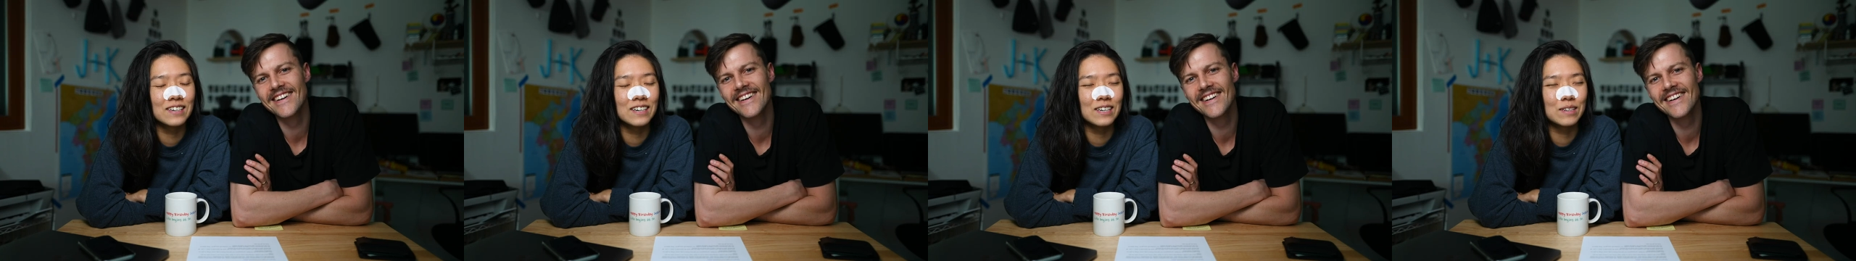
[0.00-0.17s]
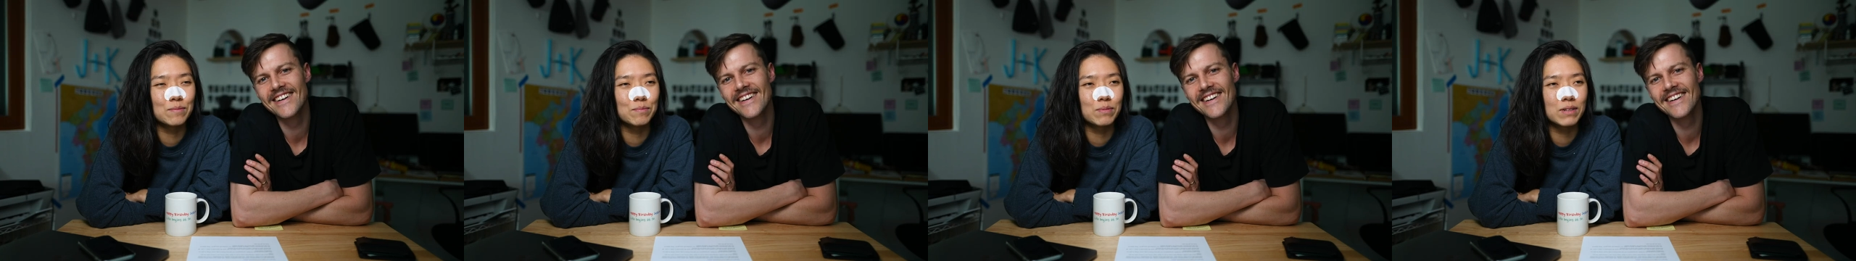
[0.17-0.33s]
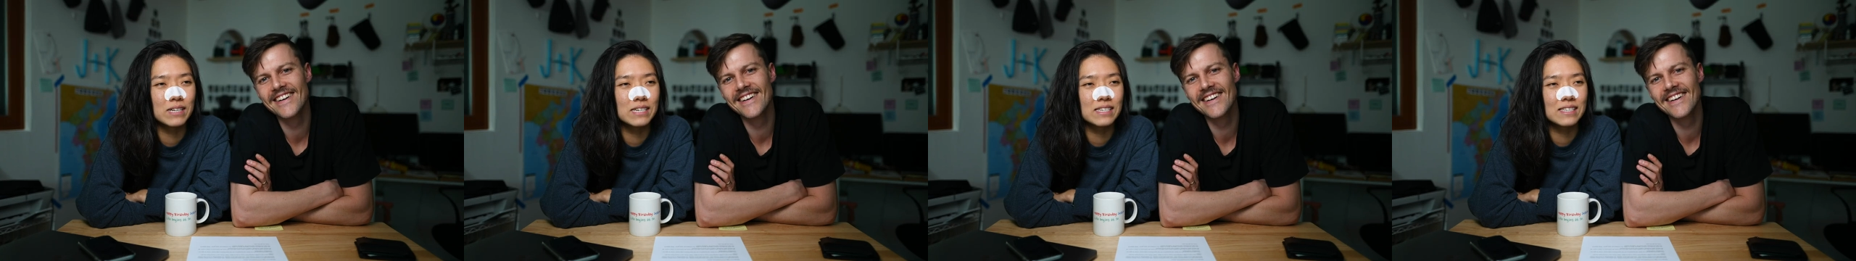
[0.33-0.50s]

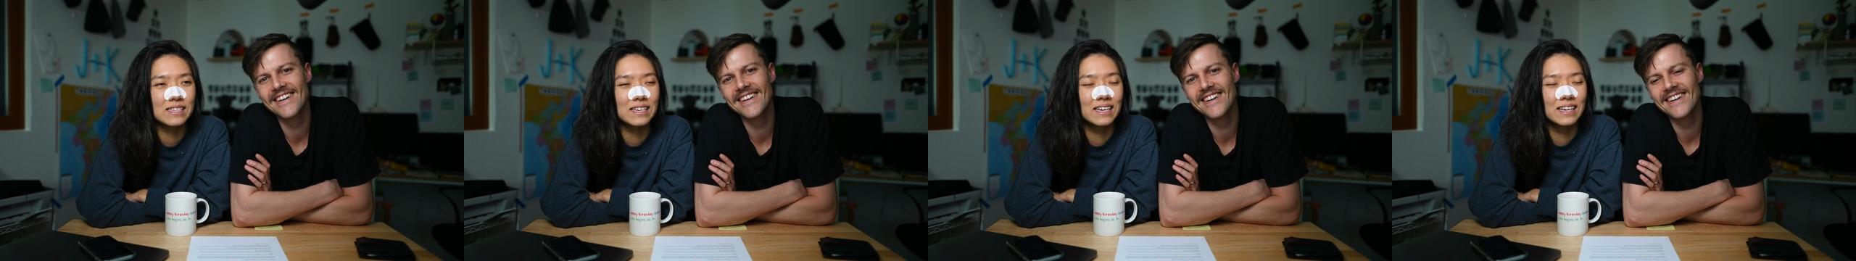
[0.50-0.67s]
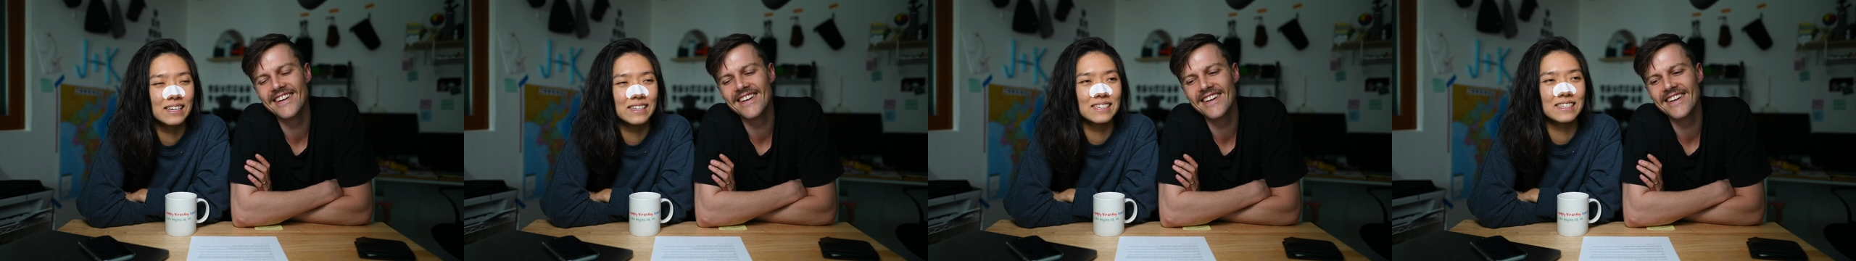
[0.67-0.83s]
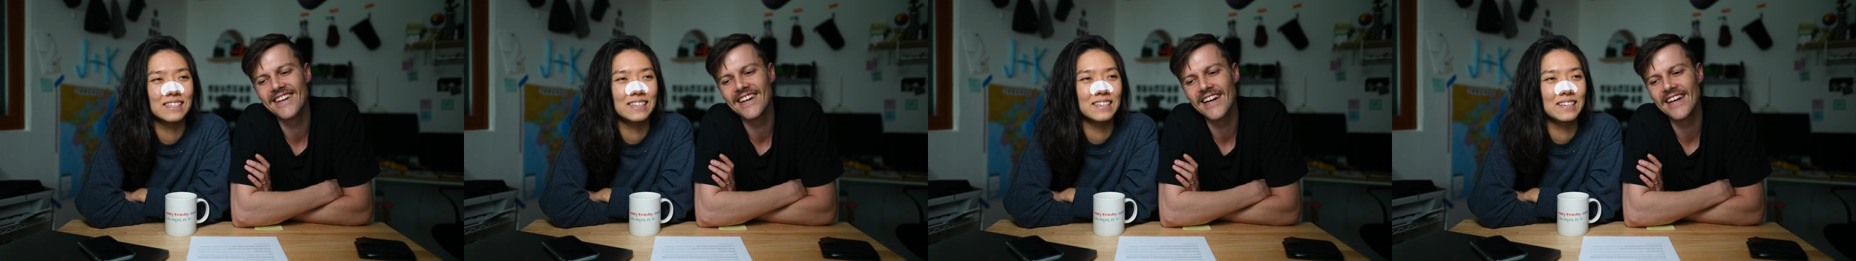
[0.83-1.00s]

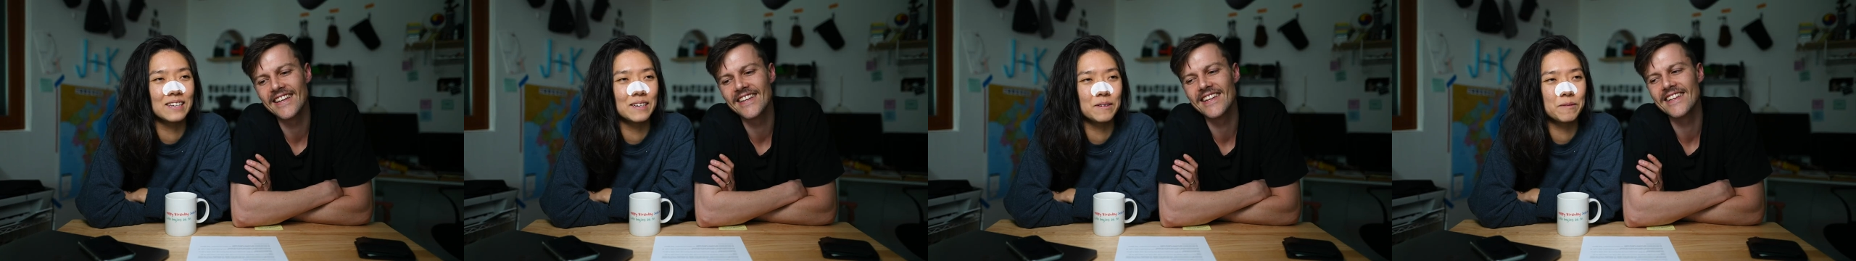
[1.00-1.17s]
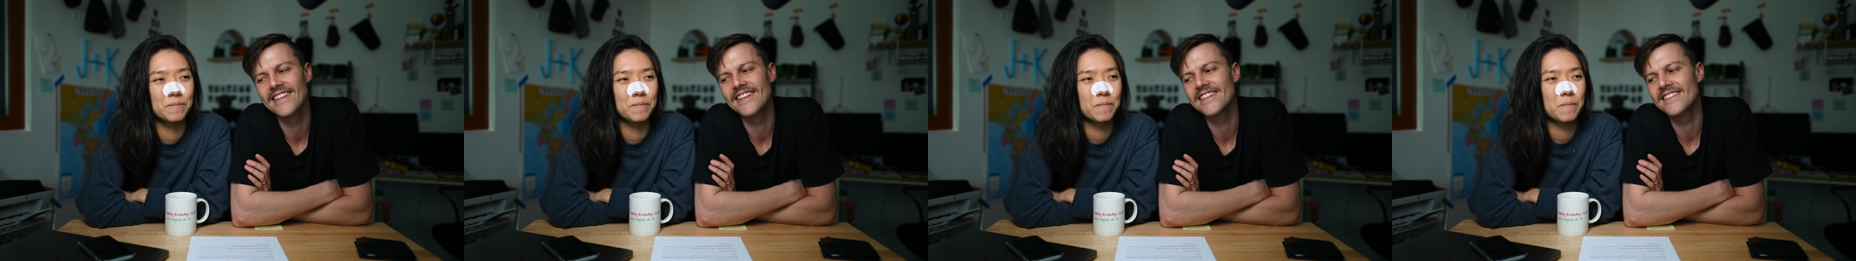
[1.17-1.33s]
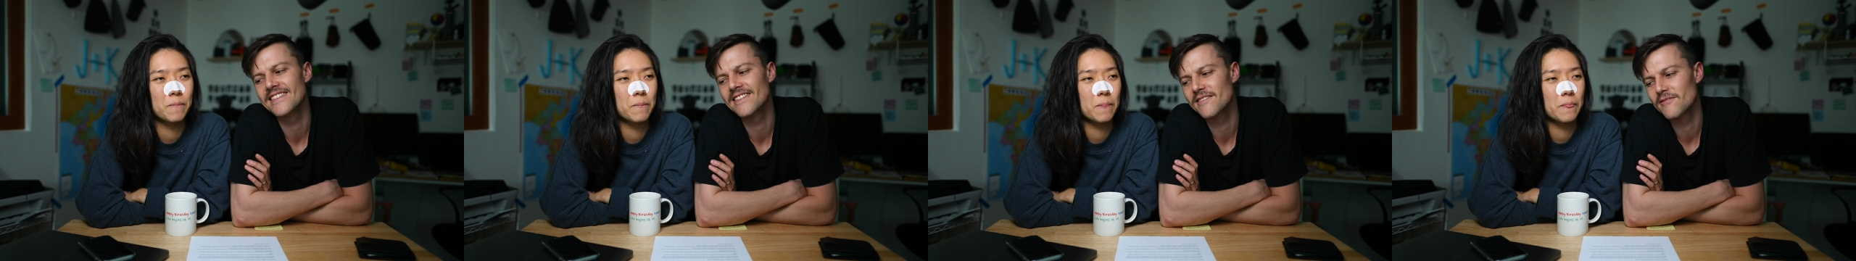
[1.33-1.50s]
Speaker 1: unpleasant.
Speaker 2: And
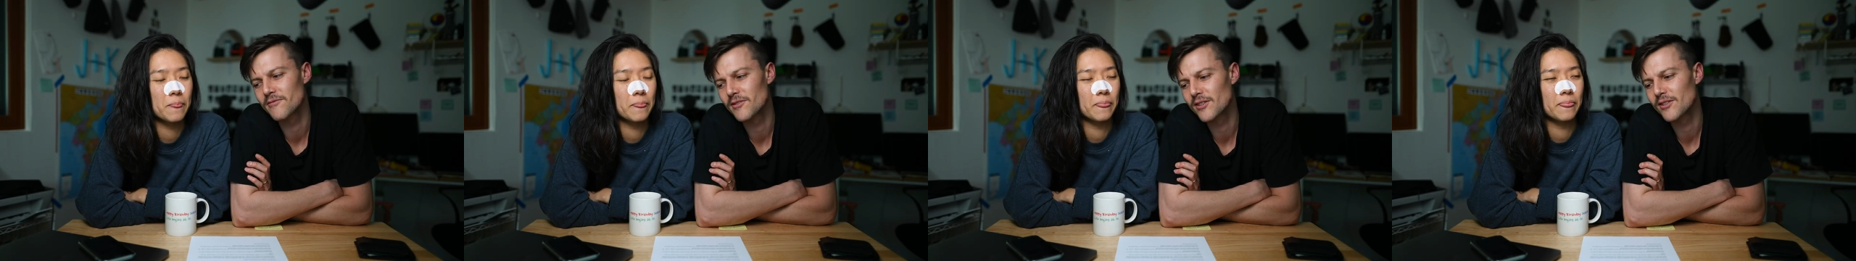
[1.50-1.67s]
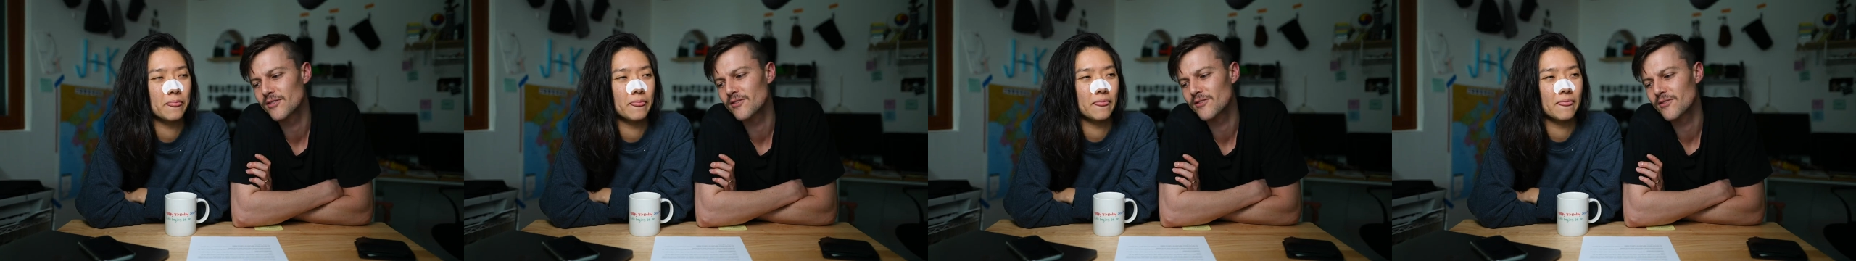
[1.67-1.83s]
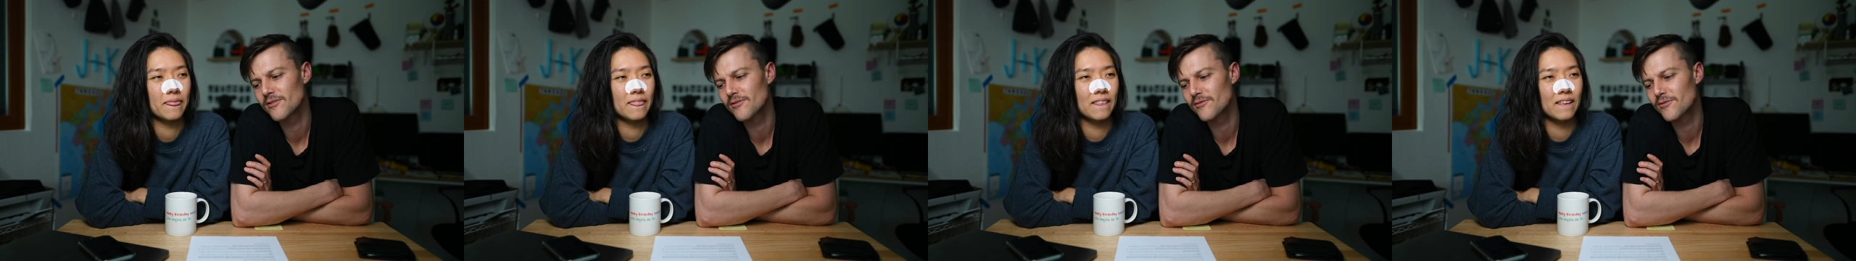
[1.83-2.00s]
then they did
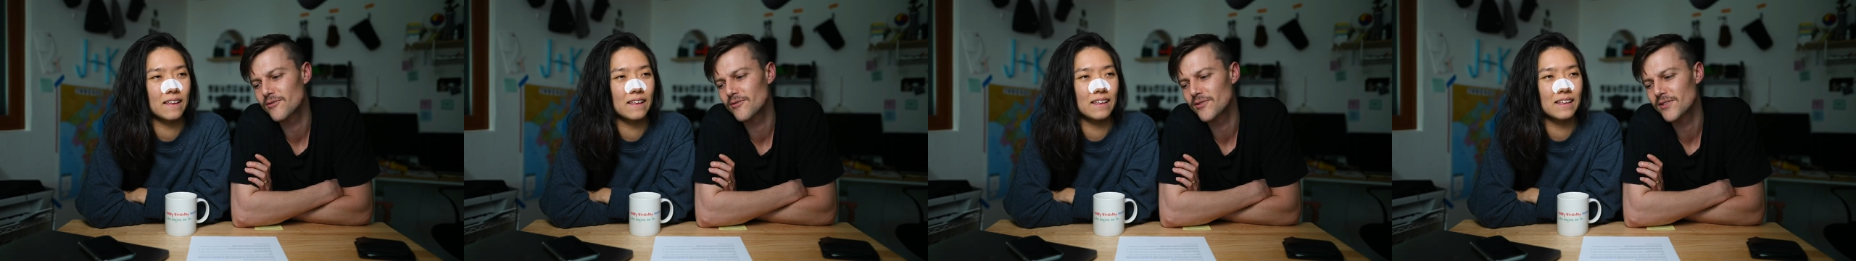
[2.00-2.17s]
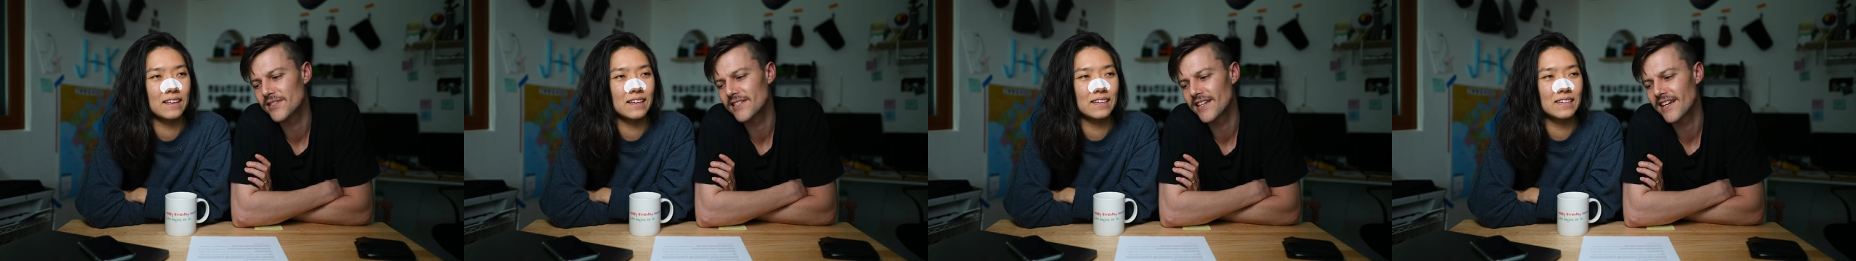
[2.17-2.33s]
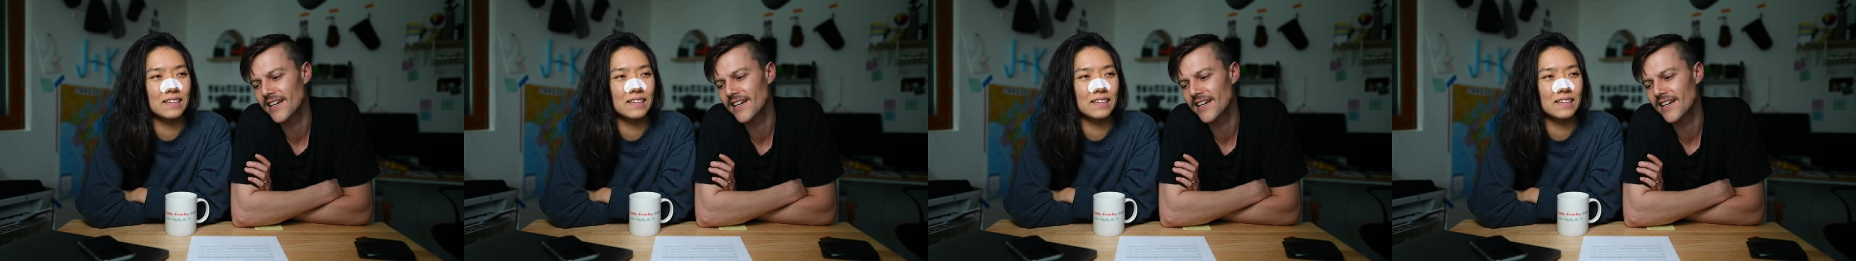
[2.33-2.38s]
Will too, which was